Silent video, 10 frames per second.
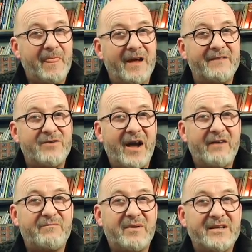and if you
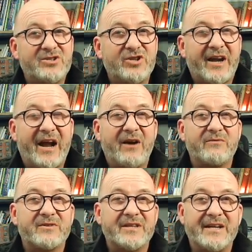have, please check out
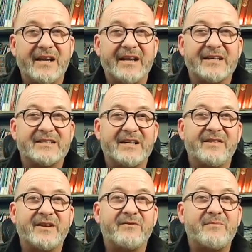in LinkedIn
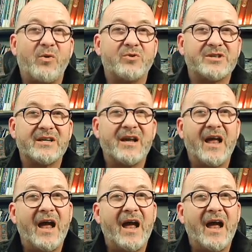the Reporting